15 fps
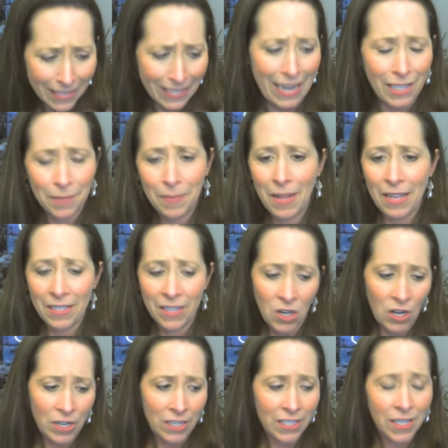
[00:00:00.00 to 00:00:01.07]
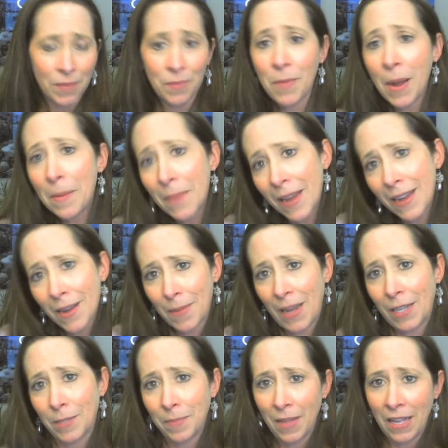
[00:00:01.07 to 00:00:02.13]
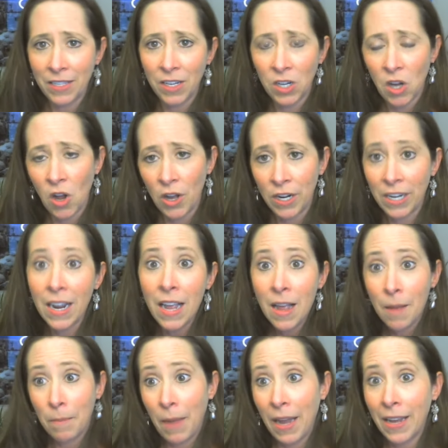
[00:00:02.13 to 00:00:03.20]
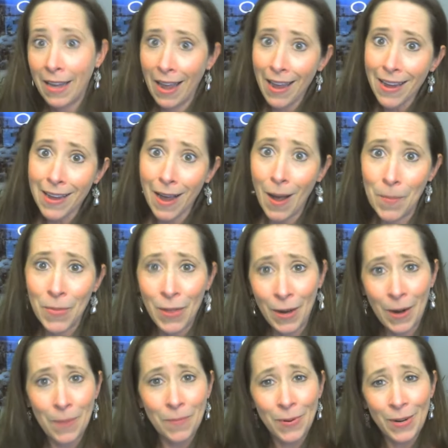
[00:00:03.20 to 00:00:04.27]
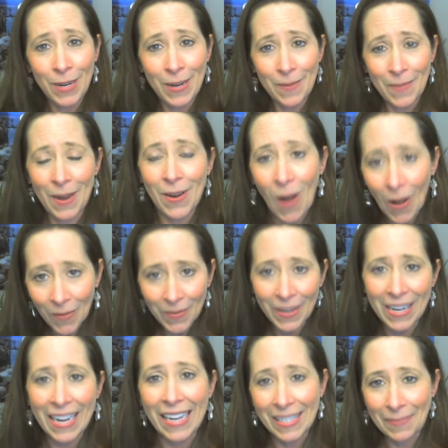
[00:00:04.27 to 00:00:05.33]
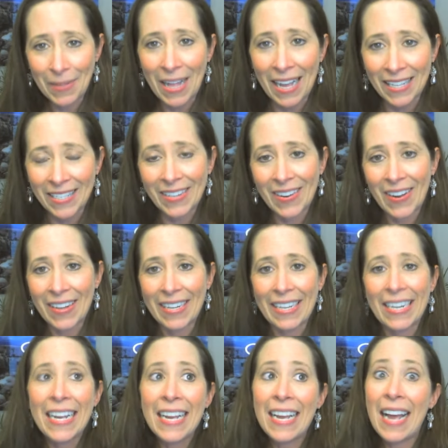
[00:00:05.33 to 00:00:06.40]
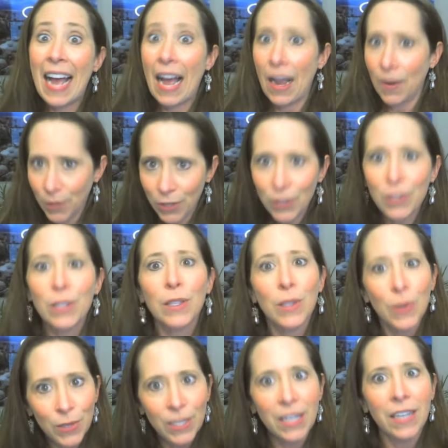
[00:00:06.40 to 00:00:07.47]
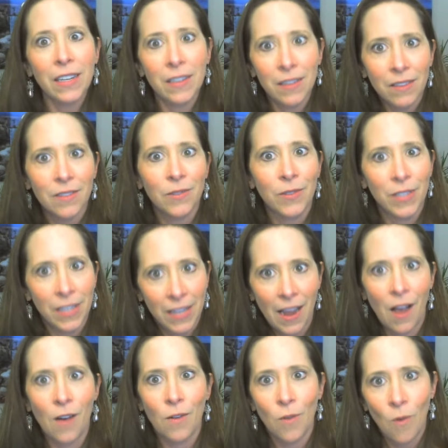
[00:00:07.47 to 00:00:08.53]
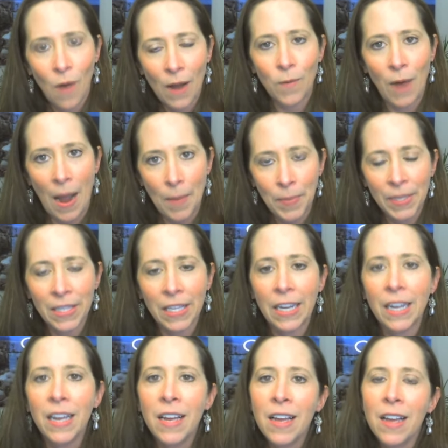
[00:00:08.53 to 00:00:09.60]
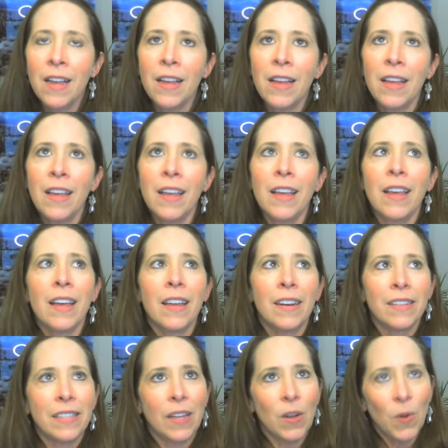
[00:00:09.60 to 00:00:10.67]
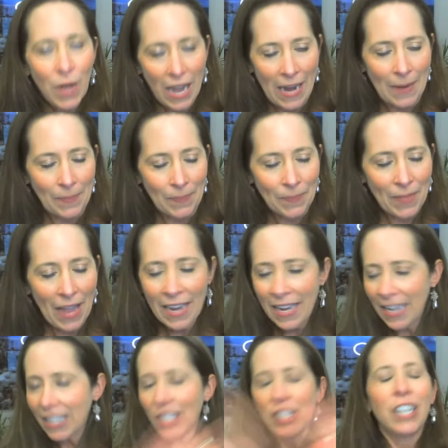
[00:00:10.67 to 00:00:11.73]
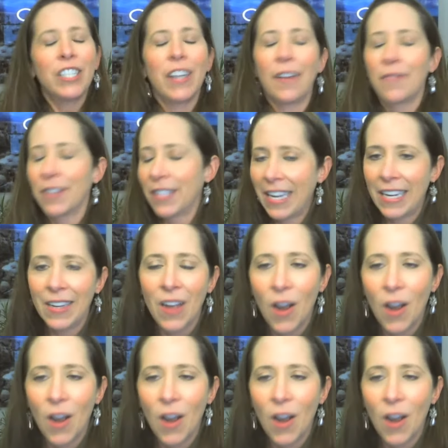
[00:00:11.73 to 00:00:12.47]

has plastic on it. Some of my makeup has plastic on it. My K-cup that I'm putting in my coffee has plastic on it. I was just losing count quite rapidly. And I was like, okay, I can't change everything